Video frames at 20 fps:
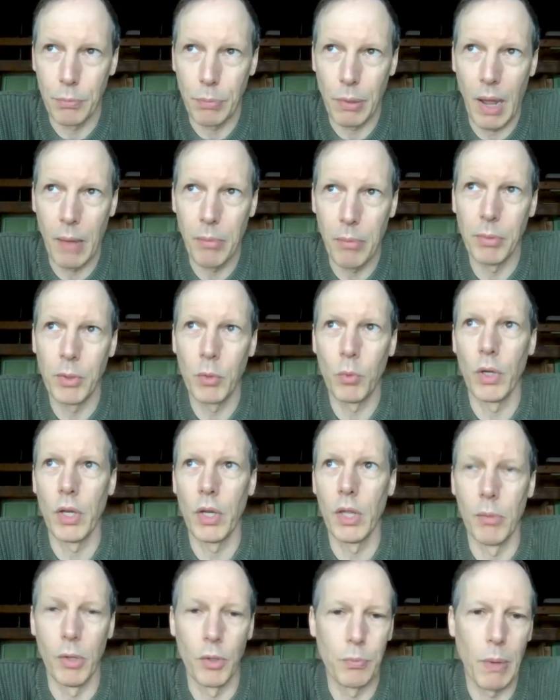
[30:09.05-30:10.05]
probably one of
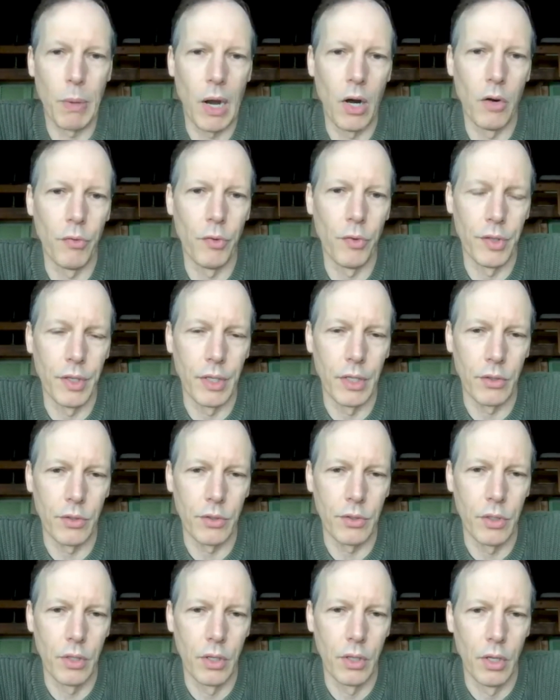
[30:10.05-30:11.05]
the most powerful
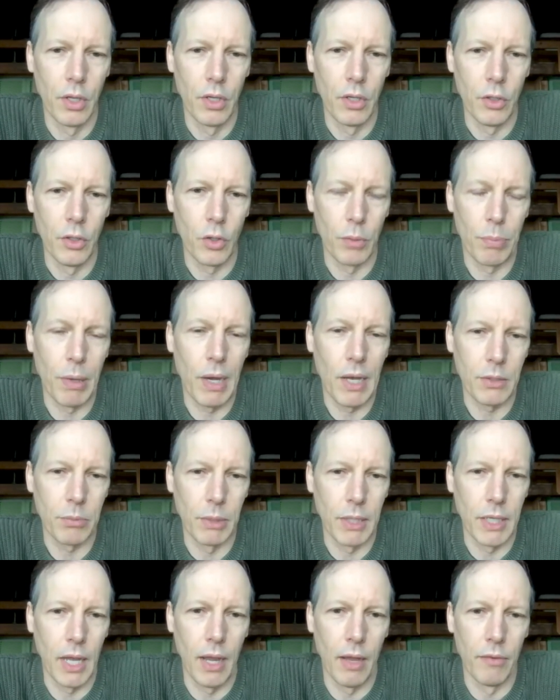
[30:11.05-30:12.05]
things you can
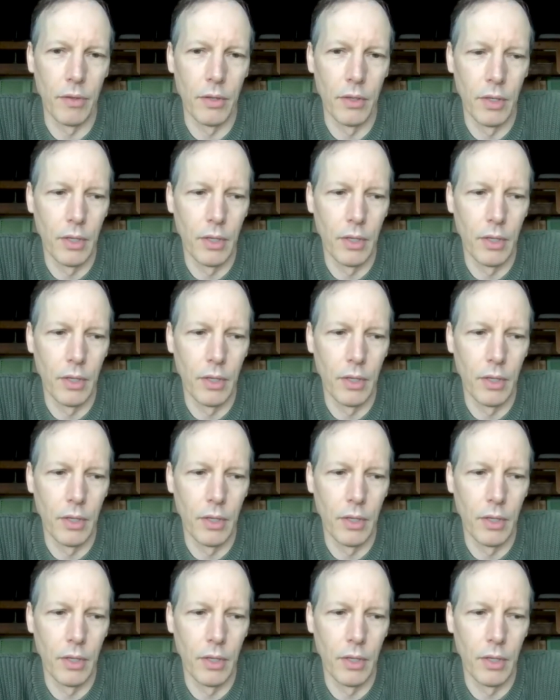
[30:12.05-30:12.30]
possibly have,